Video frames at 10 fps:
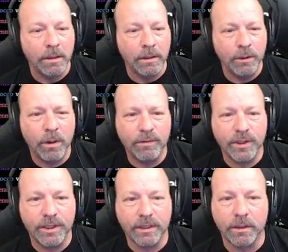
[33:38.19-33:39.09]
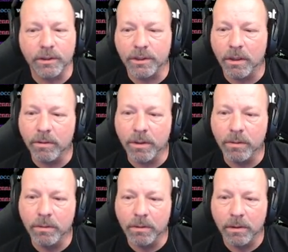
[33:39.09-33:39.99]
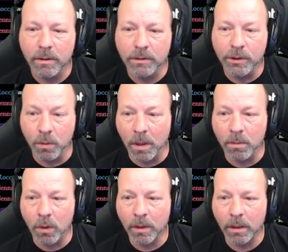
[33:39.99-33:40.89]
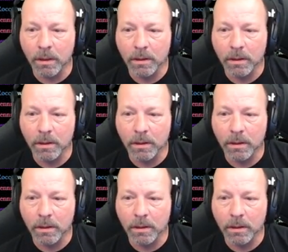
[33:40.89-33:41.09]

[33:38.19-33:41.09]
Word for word: You have stickers, don't you? Do you want more?